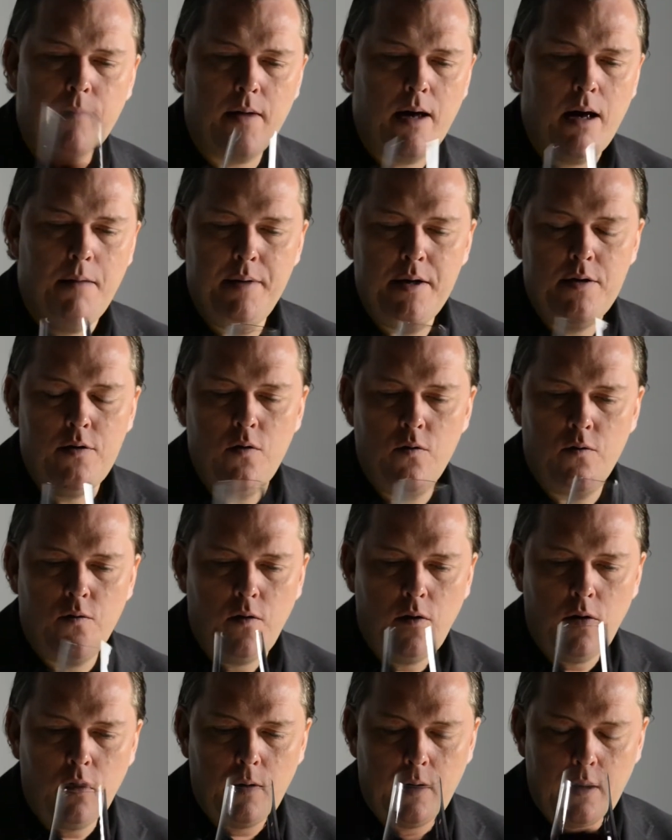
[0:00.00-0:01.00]
A bit
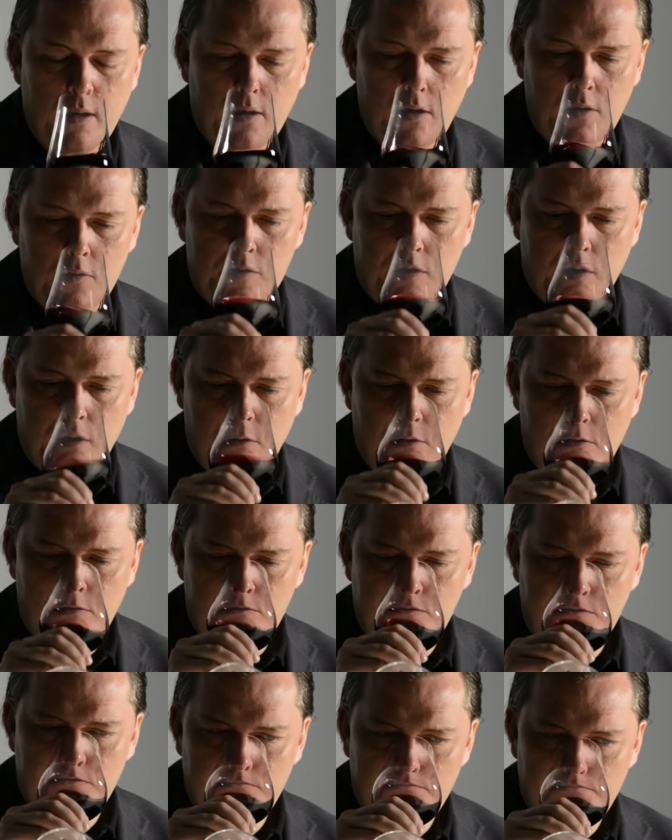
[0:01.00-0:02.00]
youthful and closed on the
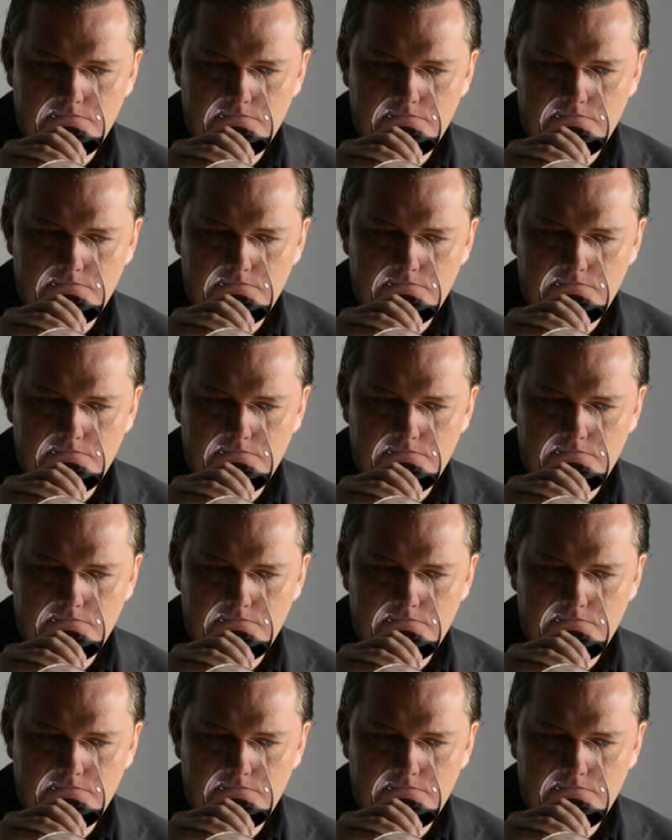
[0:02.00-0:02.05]
nose